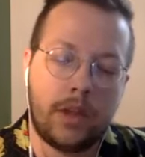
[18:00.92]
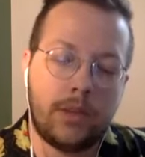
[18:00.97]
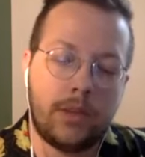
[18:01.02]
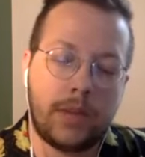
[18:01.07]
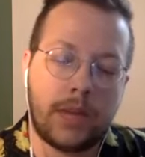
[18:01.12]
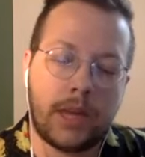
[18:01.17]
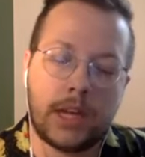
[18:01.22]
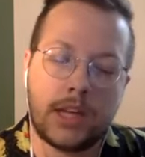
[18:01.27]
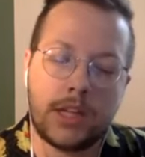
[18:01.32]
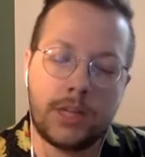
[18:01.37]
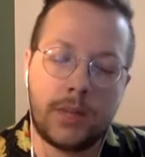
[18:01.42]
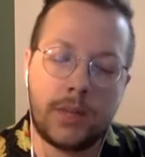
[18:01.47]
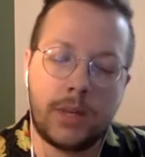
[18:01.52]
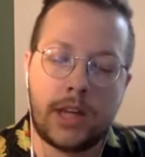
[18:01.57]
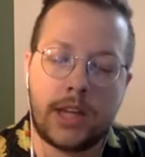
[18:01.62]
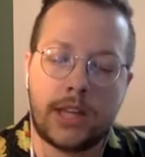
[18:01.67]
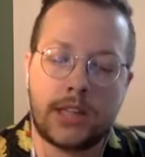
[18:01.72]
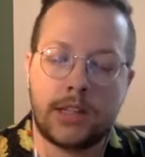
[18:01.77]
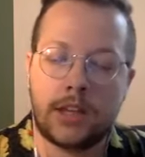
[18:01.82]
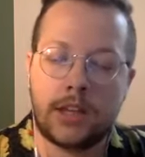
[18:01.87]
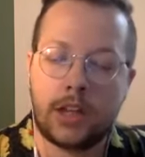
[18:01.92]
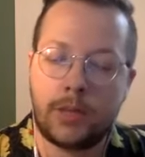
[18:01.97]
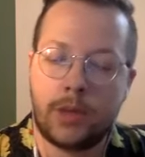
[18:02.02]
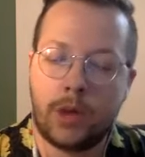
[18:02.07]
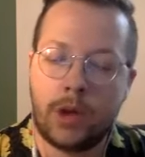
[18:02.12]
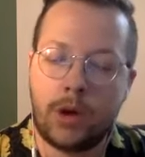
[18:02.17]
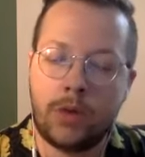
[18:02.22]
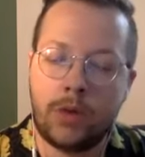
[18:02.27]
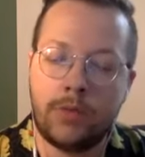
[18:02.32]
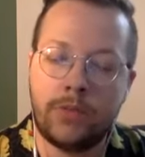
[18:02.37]
My husband hasn't come
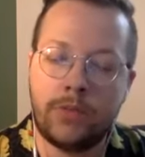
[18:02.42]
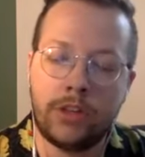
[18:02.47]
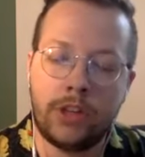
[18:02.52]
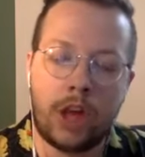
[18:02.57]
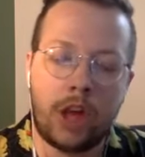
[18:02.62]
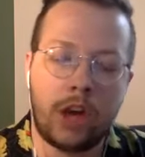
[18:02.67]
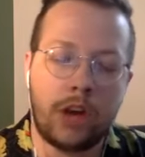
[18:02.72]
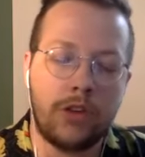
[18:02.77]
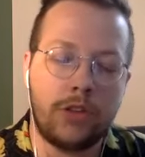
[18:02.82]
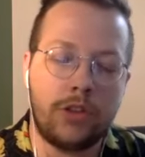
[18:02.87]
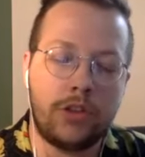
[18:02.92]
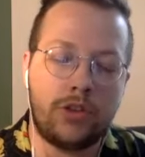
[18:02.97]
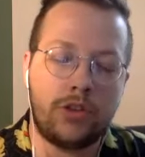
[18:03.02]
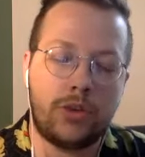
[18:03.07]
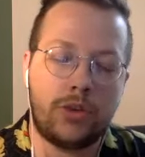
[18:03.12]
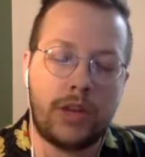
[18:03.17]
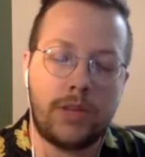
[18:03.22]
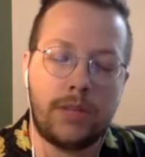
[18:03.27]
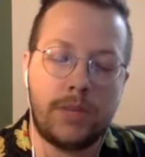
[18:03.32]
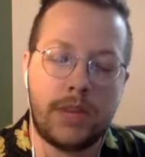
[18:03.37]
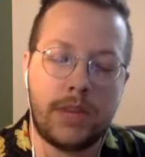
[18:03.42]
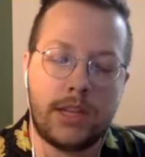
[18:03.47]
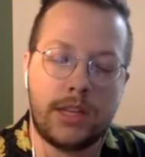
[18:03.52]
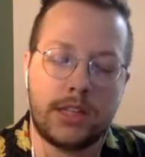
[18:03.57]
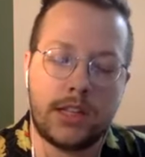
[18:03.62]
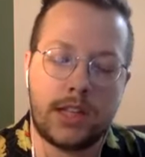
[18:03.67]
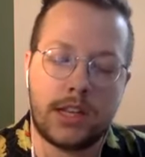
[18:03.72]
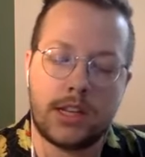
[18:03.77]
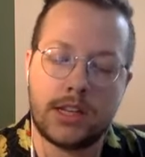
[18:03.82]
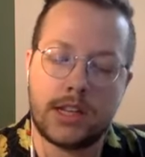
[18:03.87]
home for longer than 20
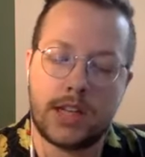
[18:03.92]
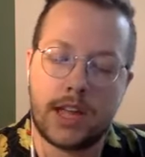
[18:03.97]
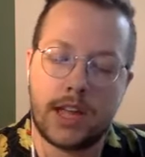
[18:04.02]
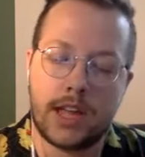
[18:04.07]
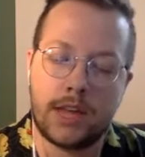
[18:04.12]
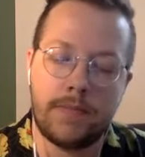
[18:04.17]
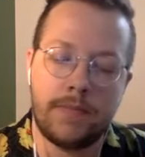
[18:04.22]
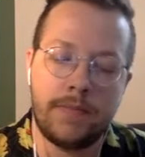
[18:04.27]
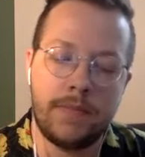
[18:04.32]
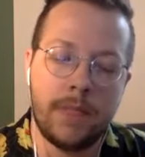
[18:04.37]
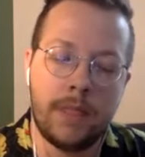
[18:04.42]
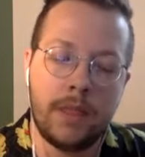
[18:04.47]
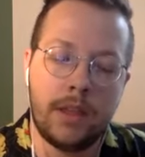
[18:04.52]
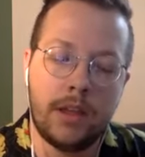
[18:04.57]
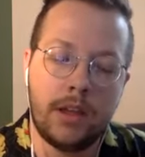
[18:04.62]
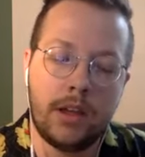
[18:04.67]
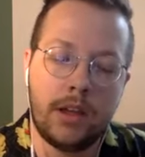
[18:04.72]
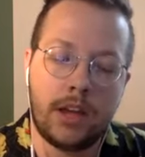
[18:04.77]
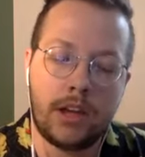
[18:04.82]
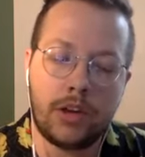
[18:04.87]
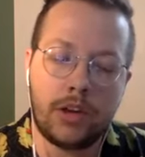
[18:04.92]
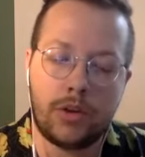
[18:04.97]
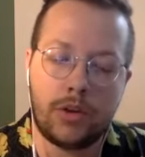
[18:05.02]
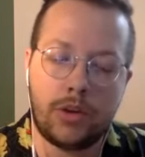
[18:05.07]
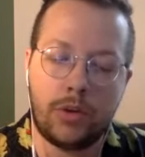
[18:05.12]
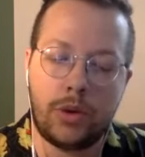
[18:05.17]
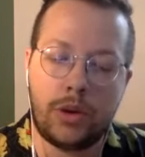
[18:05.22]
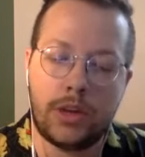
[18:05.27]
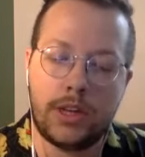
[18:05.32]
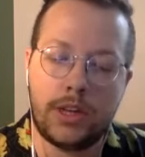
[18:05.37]
minutes at a time. I don't
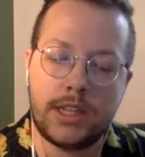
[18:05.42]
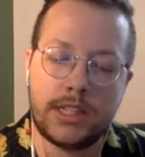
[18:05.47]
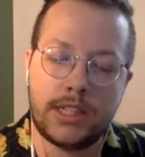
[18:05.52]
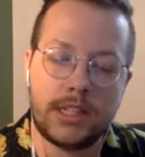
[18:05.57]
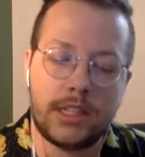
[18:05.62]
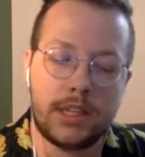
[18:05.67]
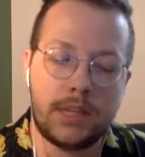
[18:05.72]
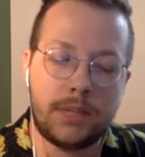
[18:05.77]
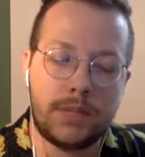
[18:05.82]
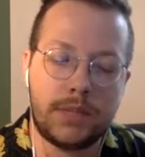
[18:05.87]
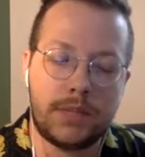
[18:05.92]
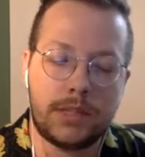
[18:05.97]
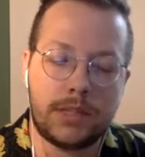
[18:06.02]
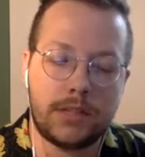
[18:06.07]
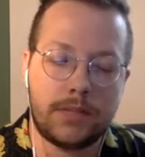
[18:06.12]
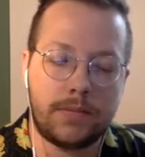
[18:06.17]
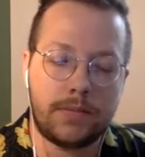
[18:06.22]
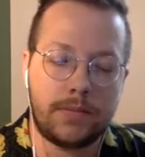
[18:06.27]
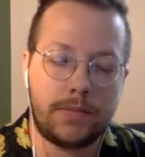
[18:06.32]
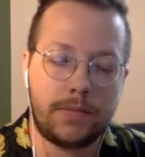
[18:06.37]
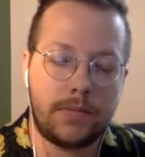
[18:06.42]
know where he sleeps.